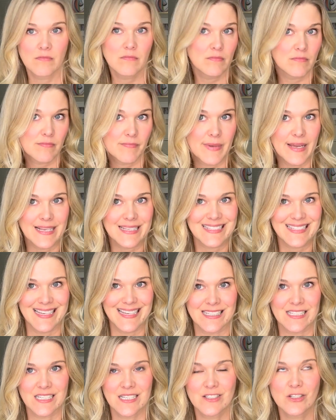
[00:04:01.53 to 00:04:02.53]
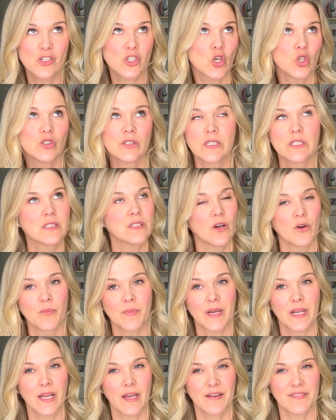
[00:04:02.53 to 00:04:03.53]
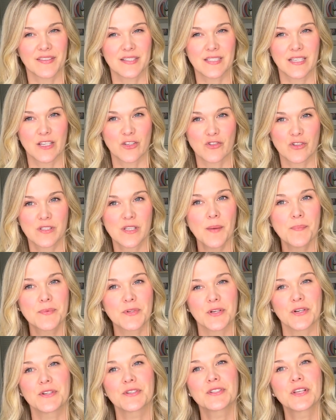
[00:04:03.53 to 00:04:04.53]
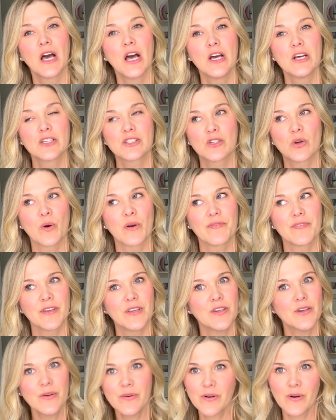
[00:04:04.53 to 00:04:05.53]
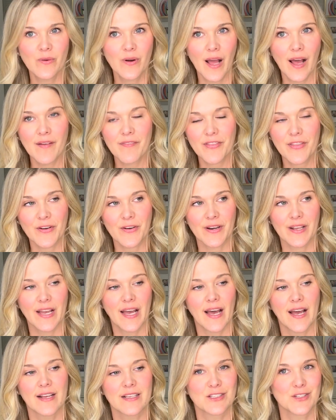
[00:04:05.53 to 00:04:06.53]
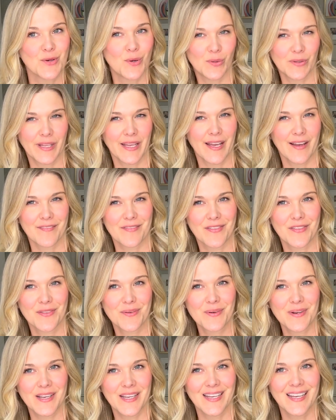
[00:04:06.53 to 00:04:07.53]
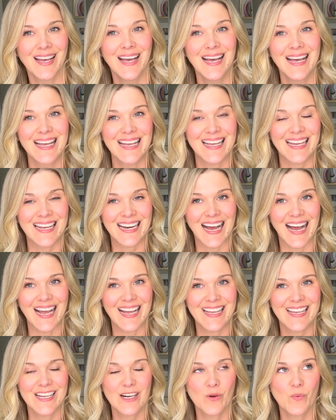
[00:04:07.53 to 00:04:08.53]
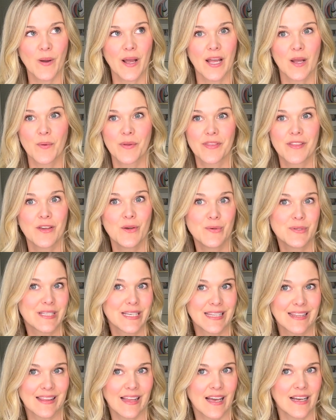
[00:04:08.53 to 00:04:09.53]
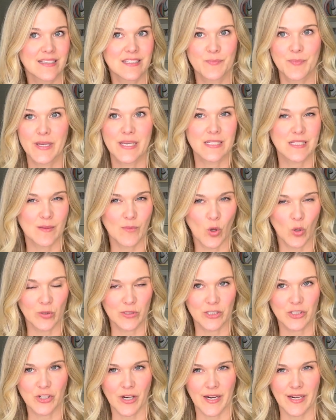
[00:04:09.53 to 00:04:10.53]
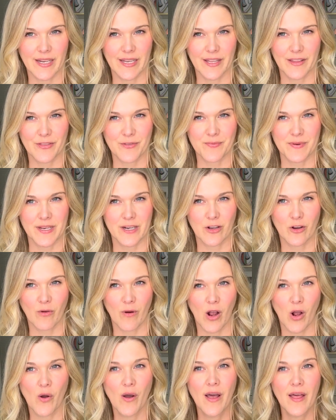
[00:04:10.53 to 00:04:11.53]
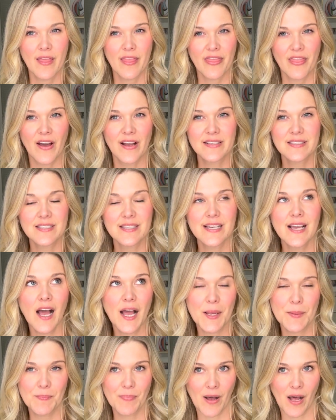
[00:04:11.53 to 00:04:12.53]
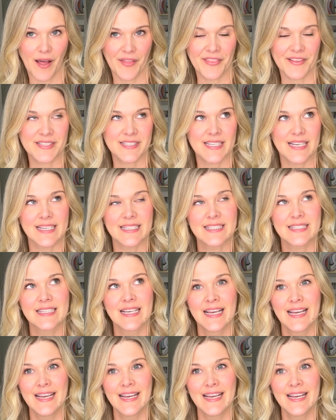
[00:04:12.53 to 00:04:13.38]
Makes because there's only so many FSH receptors. So if you don't have 30 eggs, you only have three, can I get away with using less because I'm only trying to get three to grow? That's the hypothesis.